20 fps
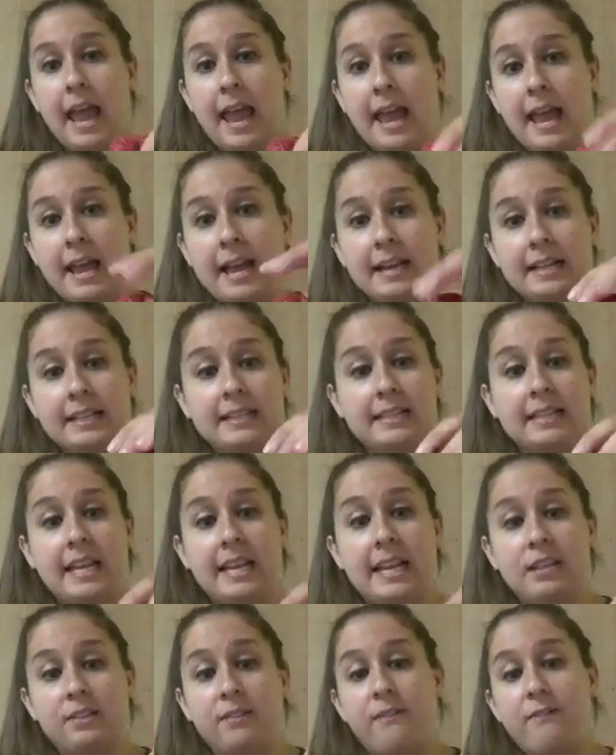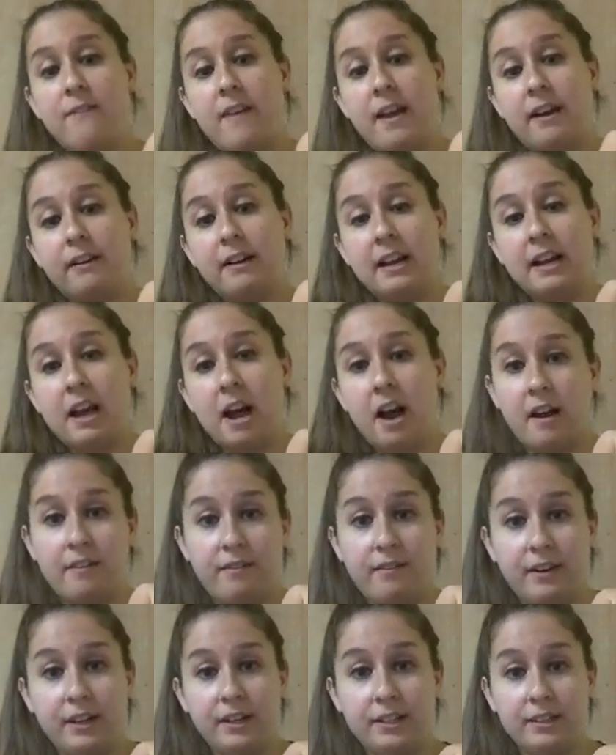and it's very
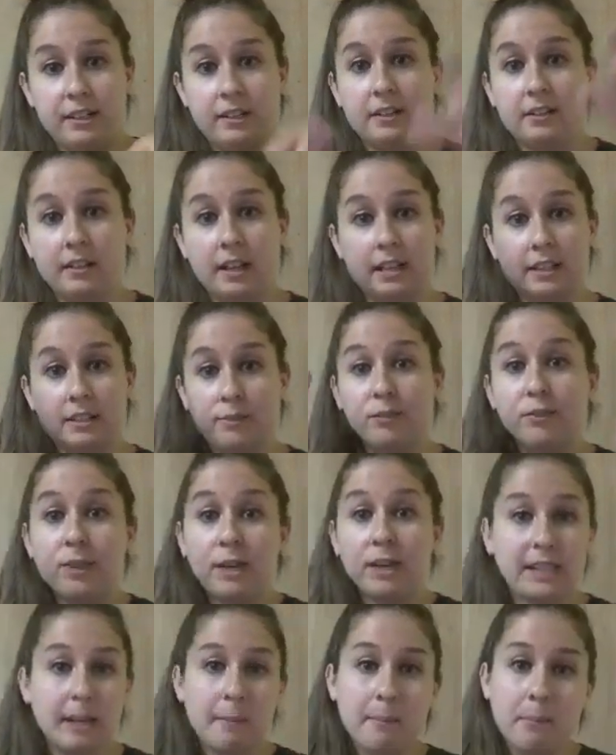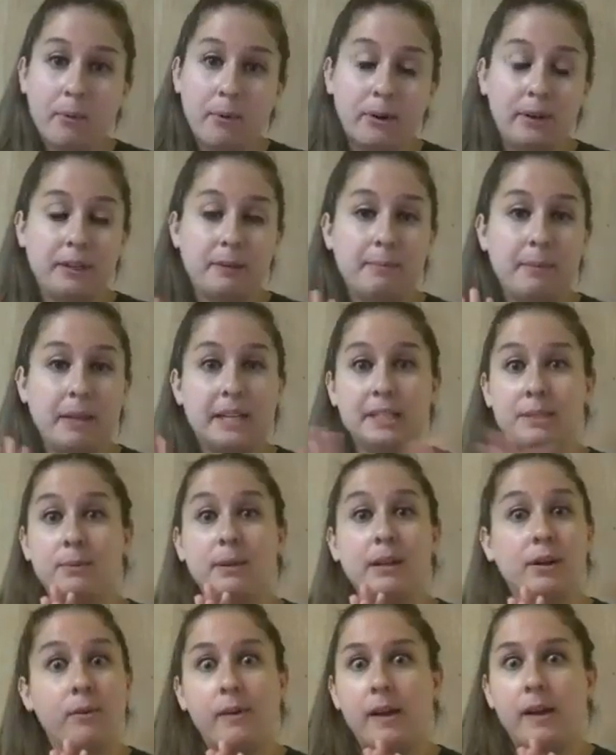covered. That's really important because
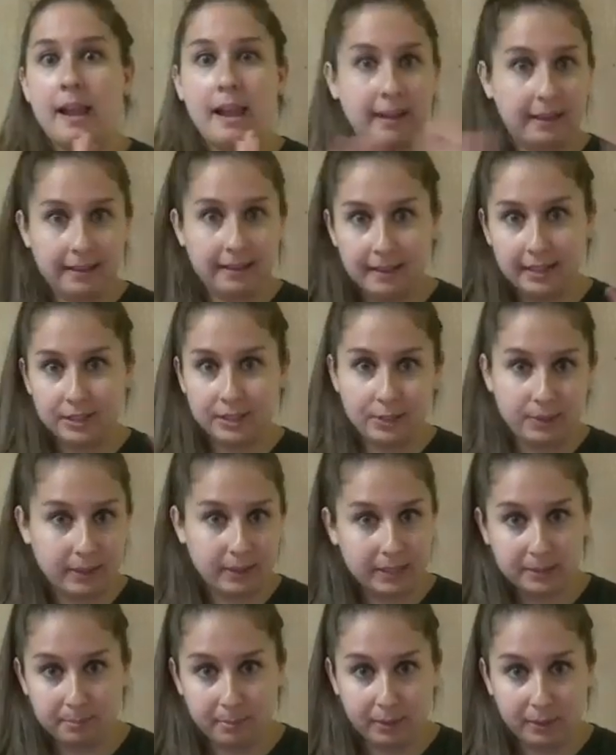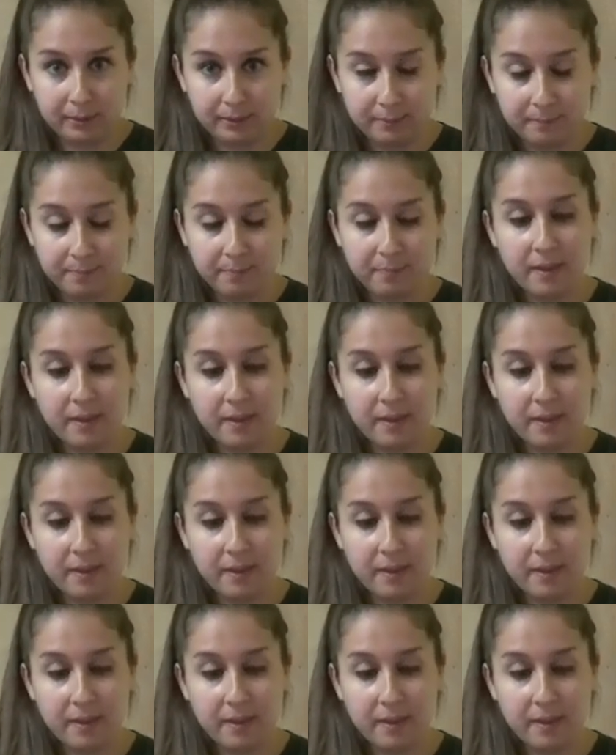we don't want anything to explode.